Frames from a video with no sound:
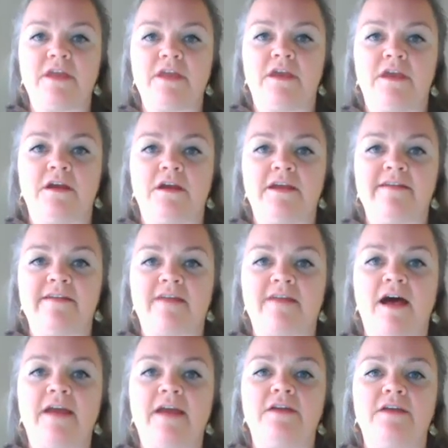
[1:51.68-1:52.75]
here is
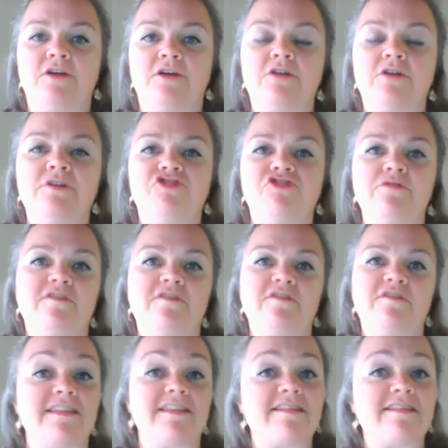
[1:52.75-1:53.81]
I encourage you to
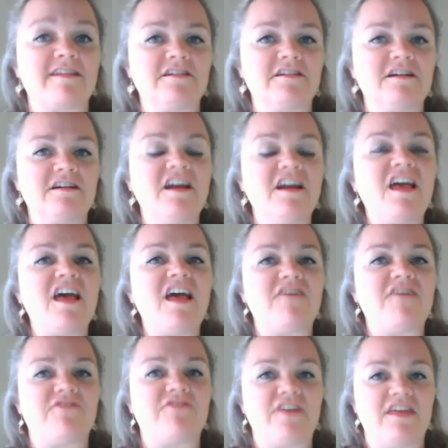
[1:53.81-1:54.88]
consider
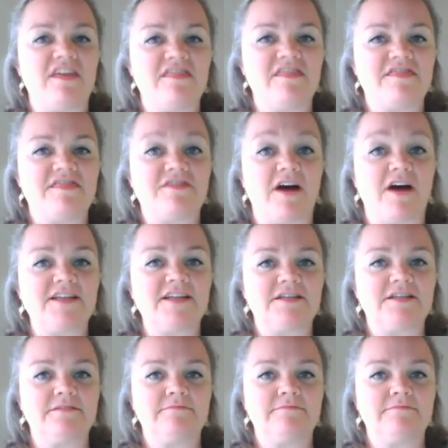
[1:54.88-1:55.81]
every thought,